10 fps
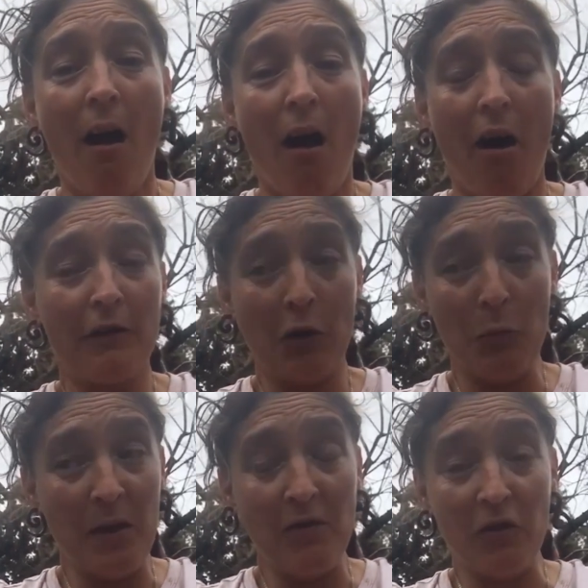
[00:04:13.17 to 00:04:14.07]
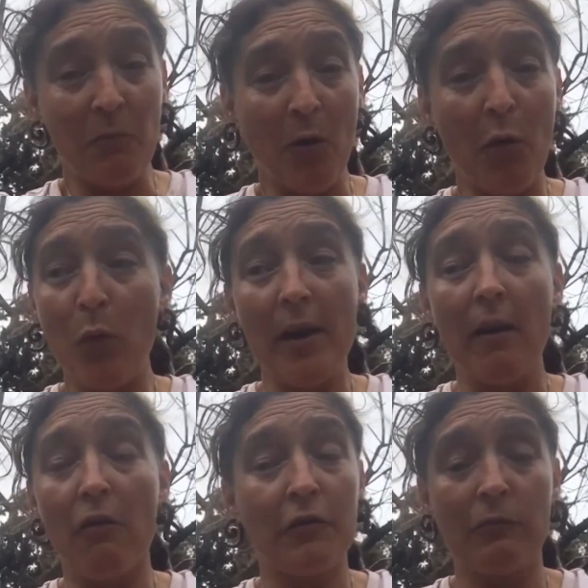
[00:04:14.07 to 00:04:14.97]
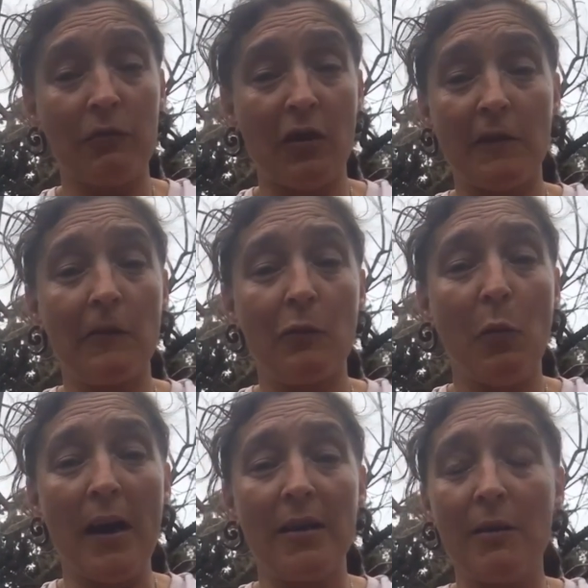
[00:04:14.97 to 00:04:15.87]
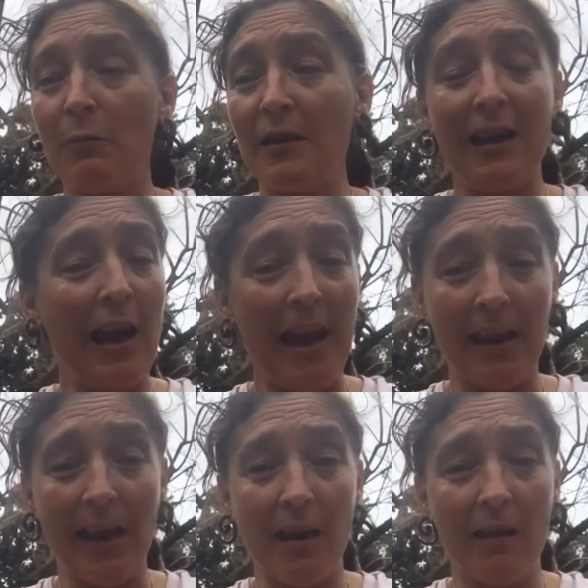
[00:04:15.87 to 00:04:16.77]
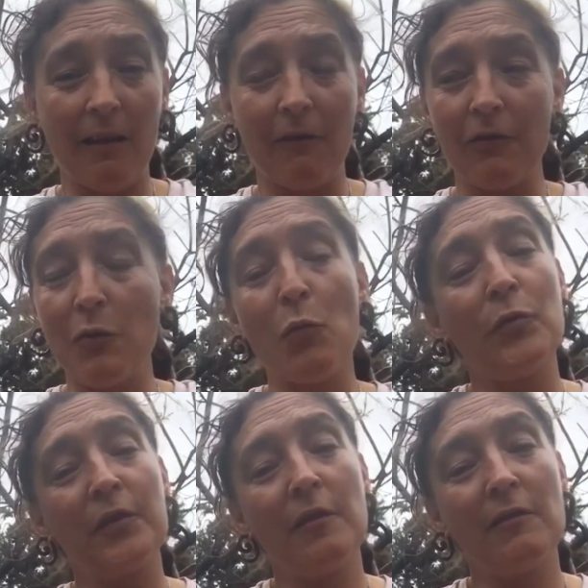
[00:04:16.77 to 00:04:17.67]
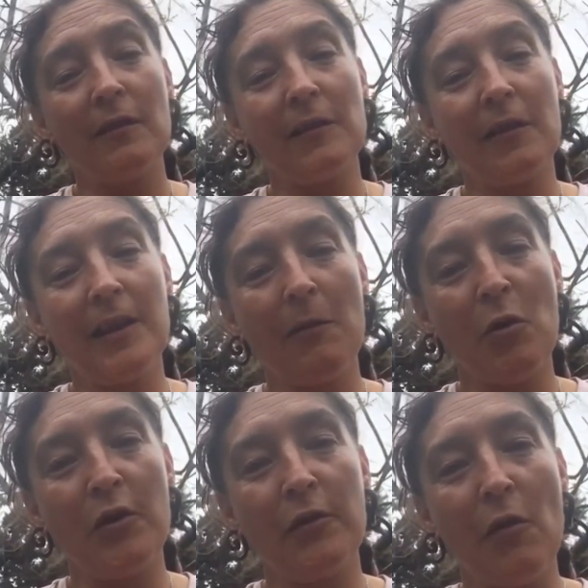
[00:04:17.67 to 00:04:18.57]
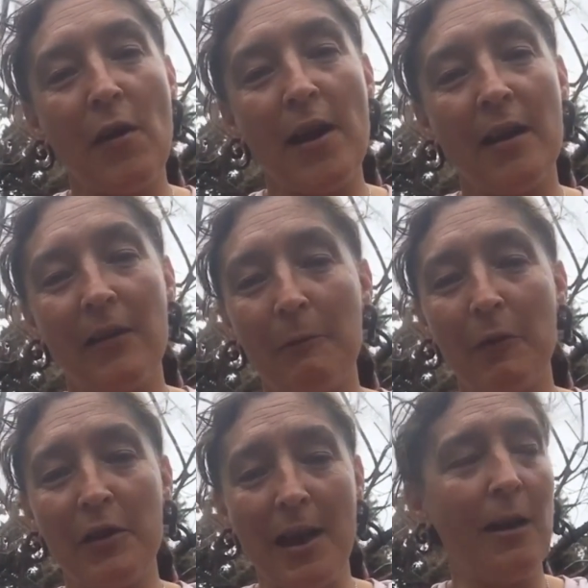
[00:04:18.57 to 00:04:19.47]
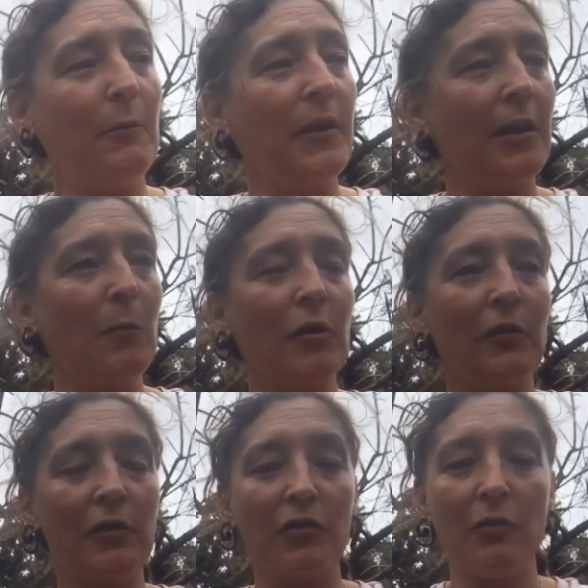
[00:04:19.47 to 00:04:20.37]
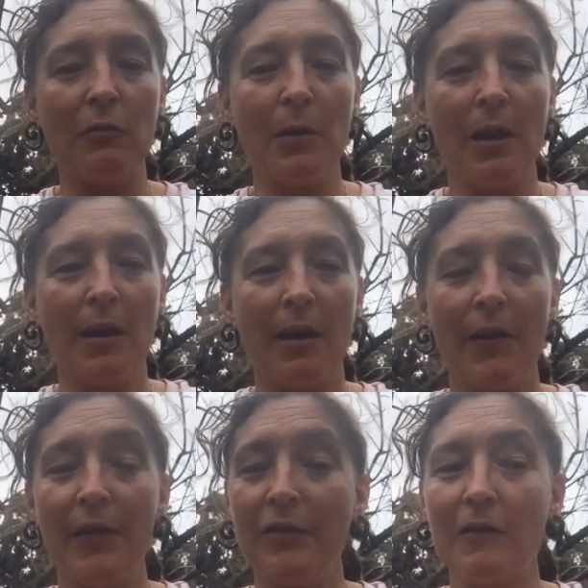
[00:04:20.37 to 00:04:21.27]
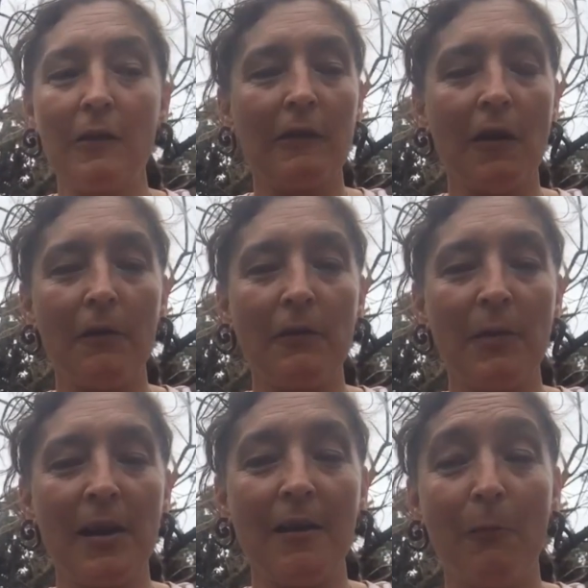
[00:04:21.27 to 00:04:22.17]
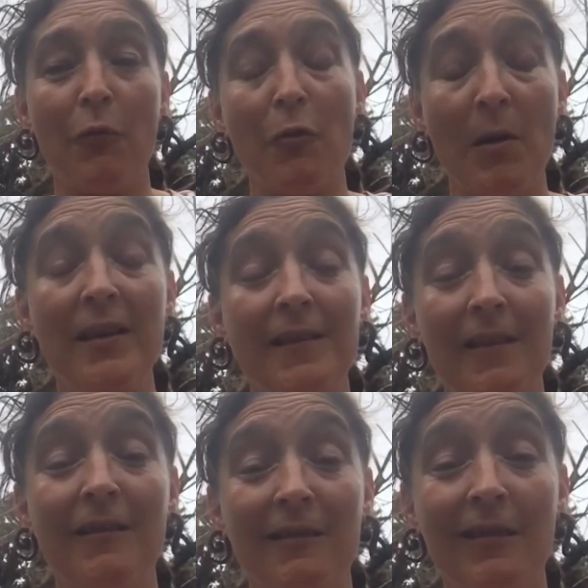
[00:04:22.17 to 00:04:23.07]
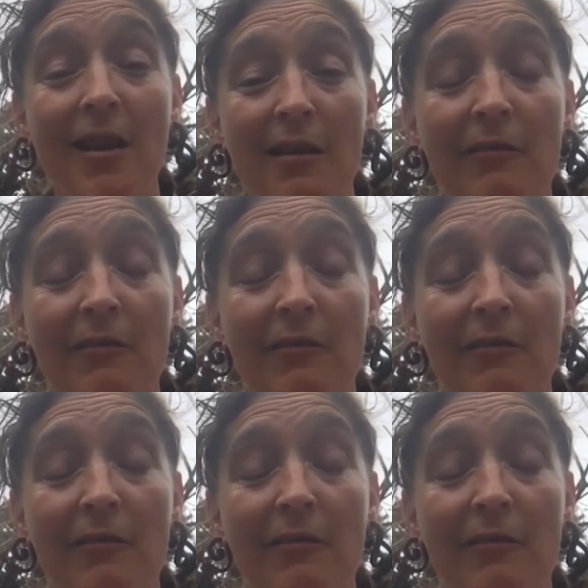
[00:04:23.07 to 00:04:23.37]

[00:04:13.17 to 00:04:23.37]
I don't mean to, but I will, I shall just twat you and leg it, and I don't want to because I think I might die. And they were like, yeah, we think you might die too. And they just looked after me and were amazing, and yeah,